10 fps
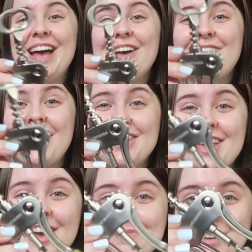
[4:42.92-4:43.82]
I finally
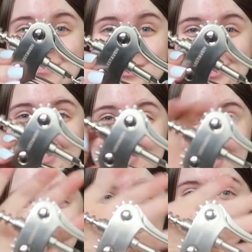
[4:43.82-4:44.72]
have my first
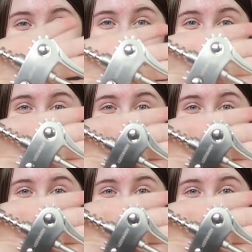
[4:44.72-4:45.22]
wine opener.